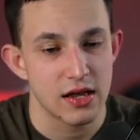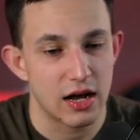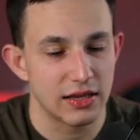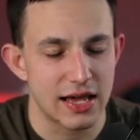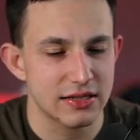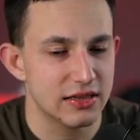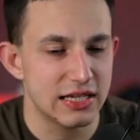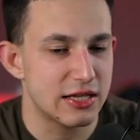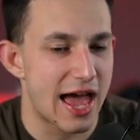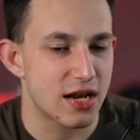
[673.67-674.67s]
a lot of the
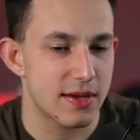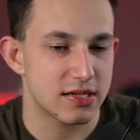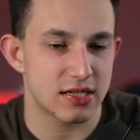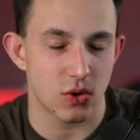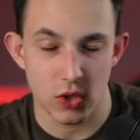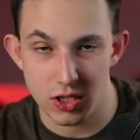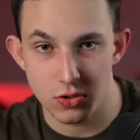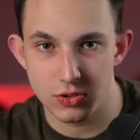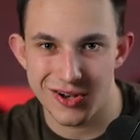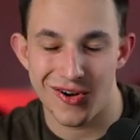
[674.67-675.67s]
lead databases that we
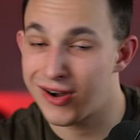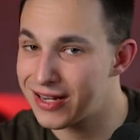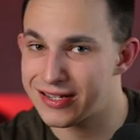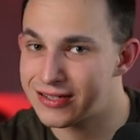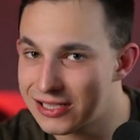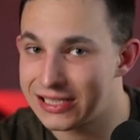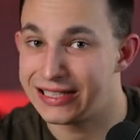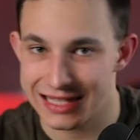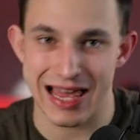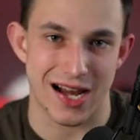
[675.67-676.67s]
use aren't necessarily
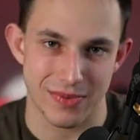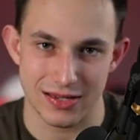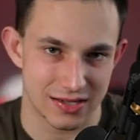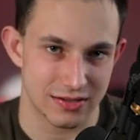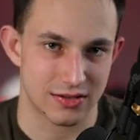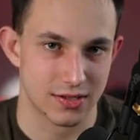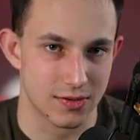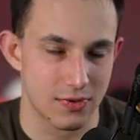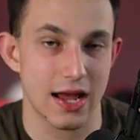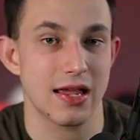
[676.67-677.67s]
lead databases,
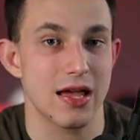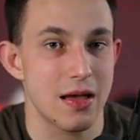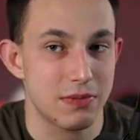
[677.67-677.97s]
right?